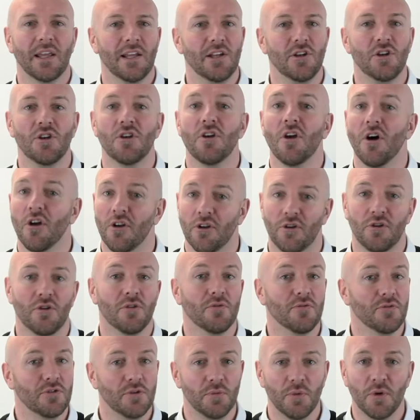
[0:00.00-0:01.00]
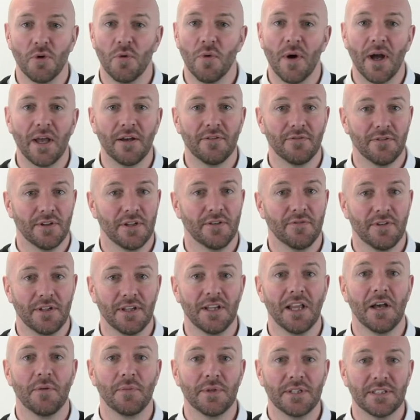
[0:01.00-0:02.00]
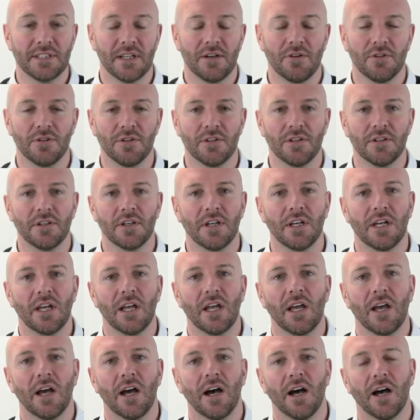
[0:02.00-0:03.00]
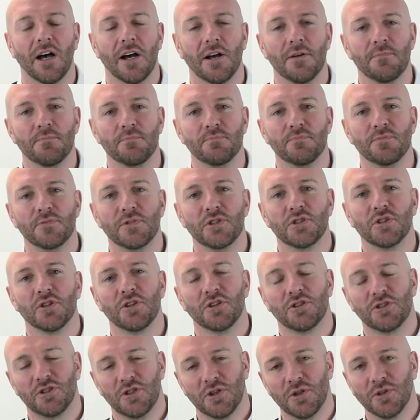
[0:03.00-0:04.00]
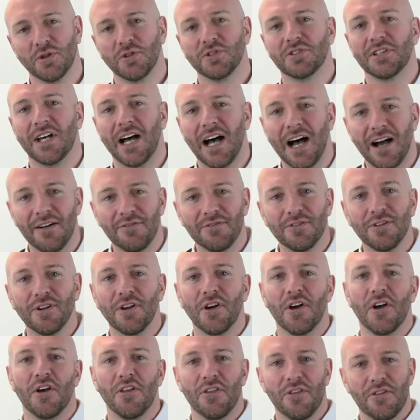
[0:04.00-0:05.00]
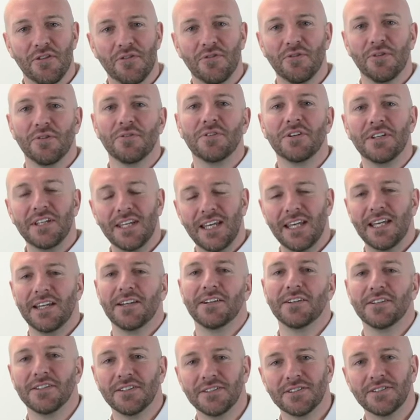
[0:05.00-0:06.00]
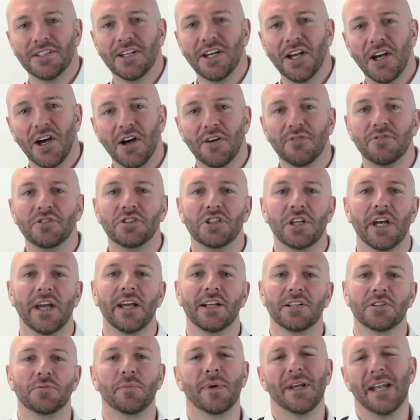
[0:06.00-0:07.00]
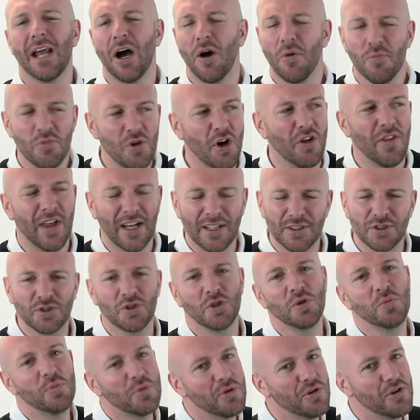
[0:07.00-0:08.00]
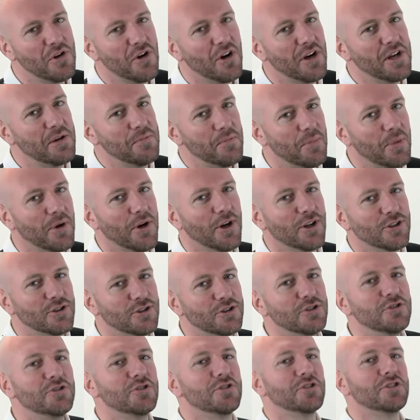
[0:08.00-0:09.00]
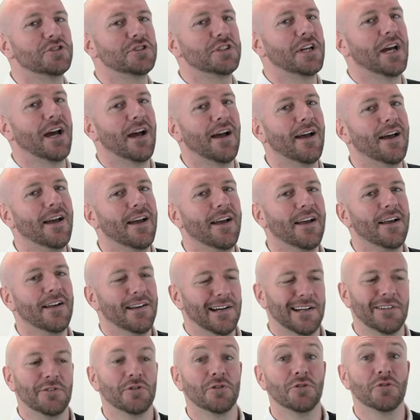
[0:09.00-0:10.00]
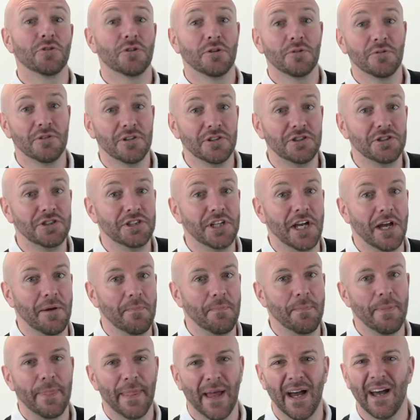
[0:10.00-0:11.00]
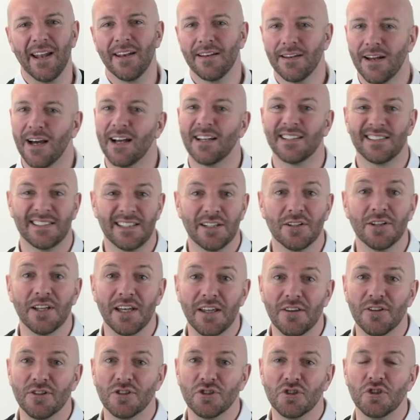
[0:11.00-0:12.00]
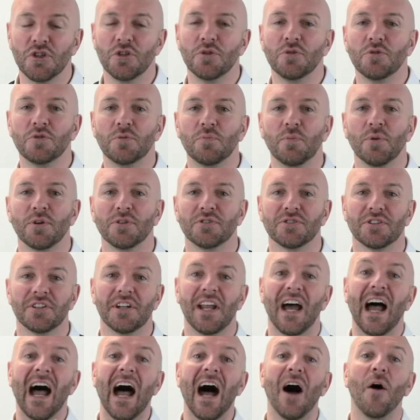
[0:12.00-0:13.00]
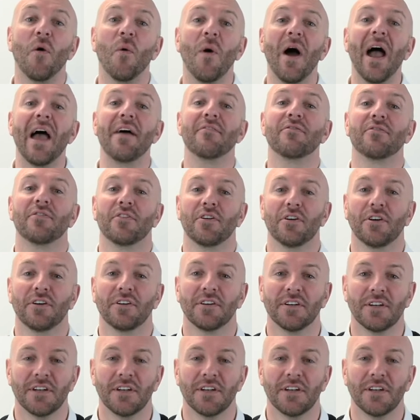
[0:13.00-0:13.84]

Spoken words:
Not a comfortable way of living, let me tell you. So the tools that I've learned through the years have changed me. Now, I'm not that super annoying person just yet. I don't do the gym and I still hit the snooze button. However,